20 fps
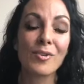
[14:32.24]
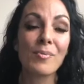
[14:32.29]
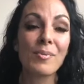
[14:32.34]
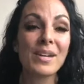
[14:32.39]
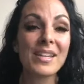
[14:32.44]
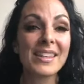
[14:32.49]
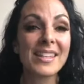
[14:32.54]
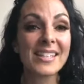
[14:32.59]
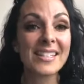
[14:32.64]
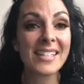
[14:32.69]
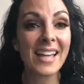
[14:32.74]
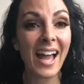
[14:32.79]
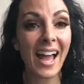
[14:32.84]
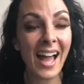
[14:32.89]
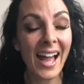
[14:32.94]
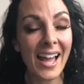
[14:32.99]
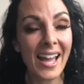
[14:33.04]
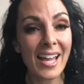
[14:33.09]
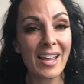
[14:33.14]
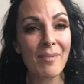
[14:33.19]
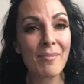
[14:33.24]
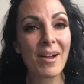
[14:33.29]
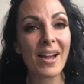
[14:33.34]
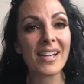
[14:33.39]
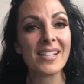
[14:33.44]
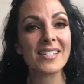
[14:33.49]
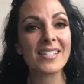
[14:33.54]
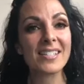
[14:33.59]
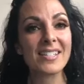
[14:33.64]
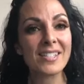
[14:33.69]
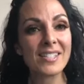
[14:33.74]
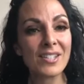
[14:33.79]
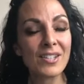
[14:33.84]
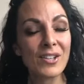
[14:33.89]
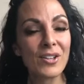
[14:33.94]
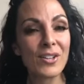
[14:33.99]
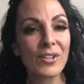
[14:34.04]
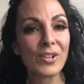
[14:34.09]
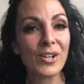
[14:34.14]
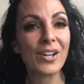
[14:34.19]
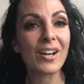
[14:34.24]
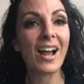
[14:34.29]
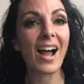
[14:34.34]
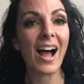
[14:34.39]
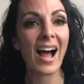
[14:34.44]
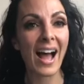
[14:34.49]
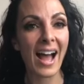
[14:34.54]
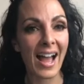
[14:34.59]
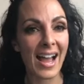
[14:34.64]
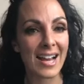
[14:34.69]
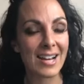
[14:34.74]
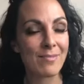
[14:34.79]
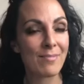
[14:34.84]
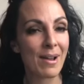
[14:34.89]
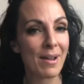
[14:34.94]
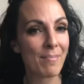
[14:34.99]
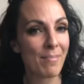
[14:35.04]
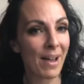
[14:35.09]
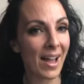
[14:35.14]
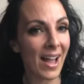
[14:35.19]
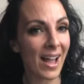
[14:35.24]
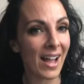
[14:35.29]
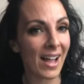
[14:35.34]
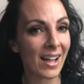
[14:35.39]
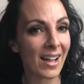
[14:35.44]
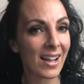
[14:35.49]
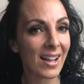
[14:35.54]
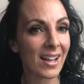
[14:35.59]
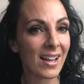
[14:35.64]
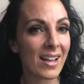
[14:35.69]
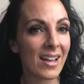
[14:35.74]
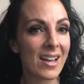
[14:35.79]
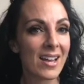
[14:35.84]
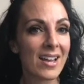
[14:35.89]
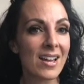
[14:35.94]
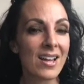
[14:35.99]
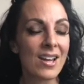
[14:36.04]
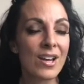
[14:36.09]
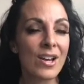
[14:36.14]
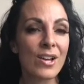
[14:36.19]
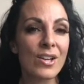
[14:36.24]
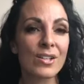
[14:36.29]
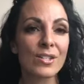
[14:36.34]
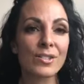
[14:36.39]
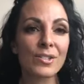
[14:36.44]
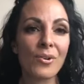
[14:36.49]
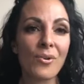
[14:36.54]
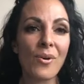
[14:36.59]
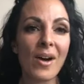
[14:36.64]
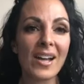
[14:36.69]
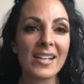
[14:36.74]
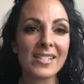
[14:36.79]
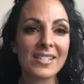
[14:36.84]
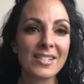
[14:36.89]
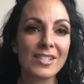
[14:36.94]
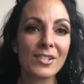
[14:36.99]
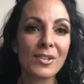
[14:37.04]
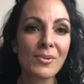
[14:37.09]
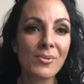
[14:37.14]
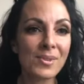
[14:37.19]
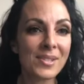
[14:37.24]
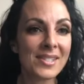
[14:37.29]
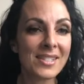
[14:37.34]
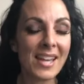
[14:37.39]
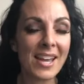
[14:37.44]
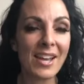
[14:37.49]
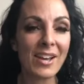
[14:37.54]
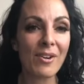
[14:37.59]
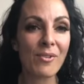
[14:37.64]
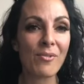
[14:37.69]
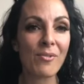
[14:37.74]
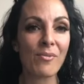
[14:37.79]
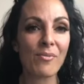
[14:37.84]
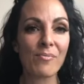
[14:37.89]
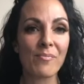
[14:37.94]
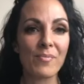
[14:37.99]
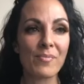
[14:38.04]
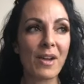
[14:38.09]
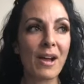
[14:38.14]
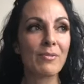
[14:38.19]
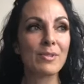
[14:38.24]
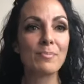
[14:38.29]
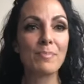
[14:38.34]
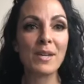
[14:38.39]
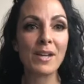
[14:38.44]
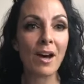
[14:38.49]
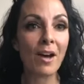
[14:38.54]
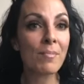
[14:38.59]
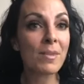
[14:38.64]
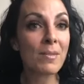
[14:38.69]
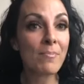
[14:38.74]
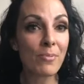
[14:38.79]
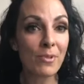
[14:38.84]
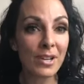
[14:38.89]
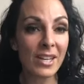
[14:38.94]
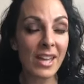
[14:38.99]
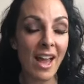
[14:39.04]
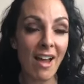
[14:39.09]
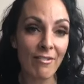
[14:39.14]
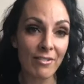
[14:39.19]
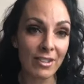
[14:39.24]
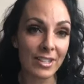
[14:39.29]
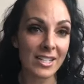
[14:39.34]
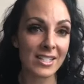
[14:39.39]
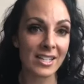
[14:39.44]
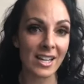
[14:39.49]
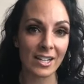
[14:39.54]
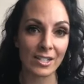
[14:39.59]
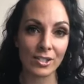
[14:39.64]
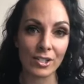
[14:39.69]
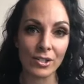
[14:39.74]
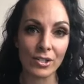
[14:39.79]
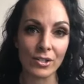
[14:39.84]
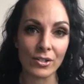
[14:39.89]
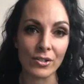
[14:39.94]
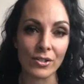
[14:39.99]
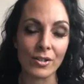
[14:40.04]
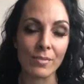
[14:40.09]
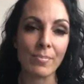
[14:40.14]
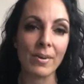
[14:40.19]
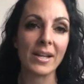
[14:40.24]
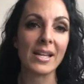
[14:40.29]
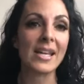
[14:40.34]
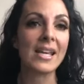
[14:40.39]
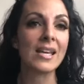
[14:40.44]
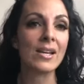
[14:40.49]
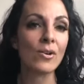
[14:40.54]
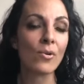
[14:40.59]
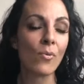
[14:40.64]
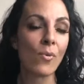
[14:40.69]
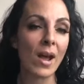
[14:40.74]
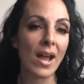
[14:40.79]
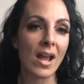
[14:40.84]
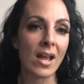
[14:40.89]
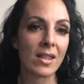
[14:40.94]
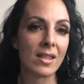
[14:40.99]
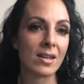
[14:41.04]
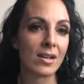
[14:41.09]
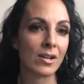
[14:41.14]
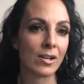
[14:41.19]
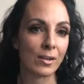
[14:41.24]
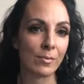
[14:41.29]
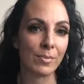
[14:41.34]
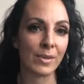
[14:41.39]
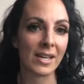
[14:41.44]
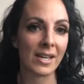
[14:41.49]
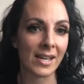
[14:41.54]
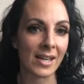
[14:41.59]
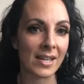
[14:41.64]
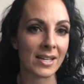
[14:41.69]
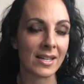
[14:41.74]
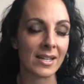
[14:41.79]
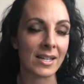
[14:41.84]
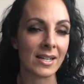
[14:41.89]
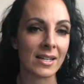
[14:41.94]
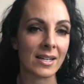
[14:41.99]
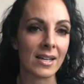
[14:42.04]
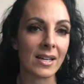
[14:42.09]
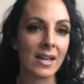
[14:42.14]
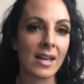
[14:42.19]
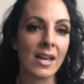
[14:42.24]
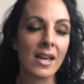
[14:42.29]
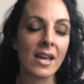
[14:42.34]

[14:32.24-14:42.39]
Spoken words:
but at the time, I still could hide my back. So I still was like, I was becoming pretty heavily tattooed, but in a way that could be hidden.